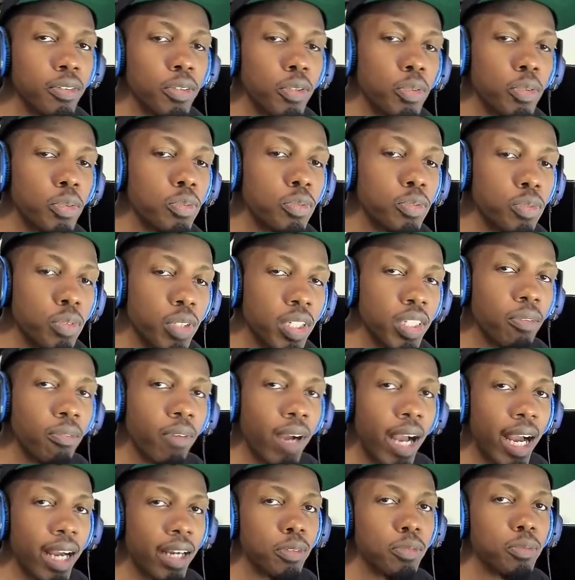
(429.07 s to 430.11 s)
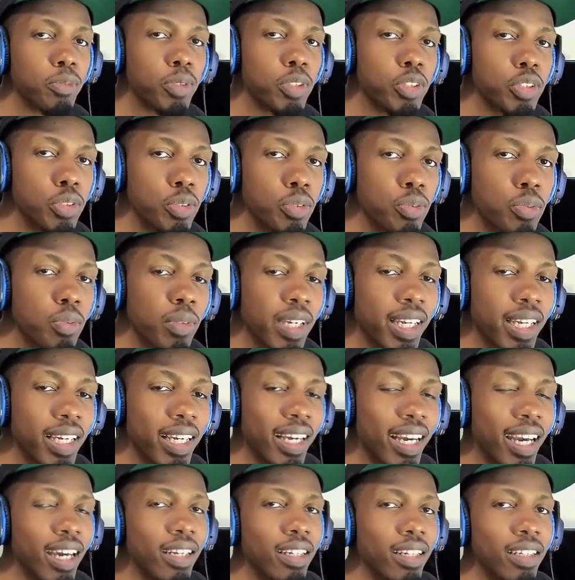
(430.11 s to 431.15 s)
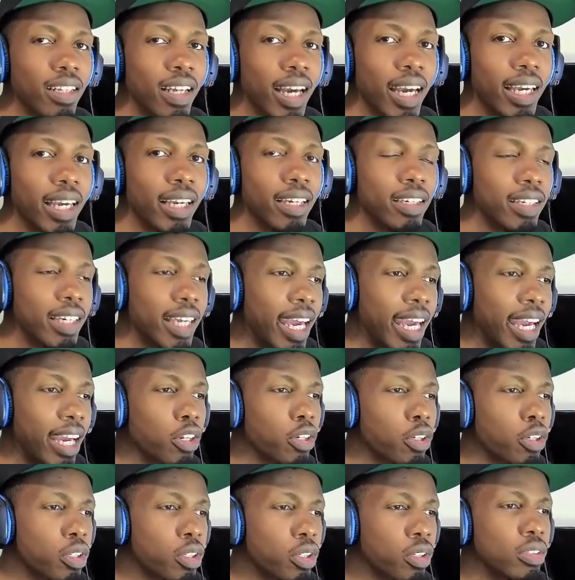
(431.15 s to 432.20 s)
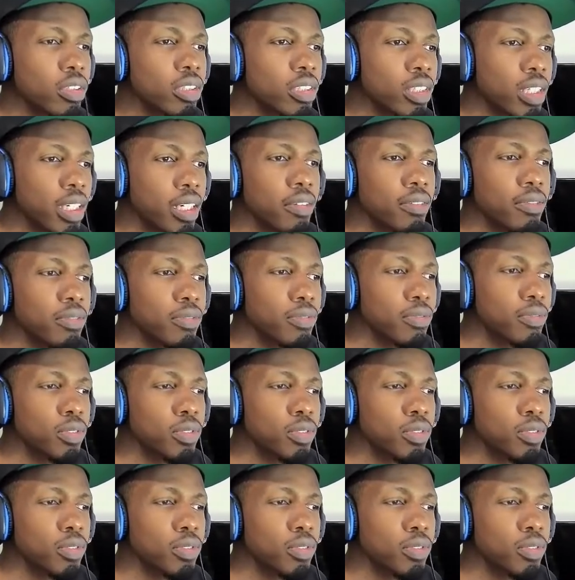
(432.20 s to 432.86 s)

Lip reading: who's really rocking with you, and kind of like cater your stuff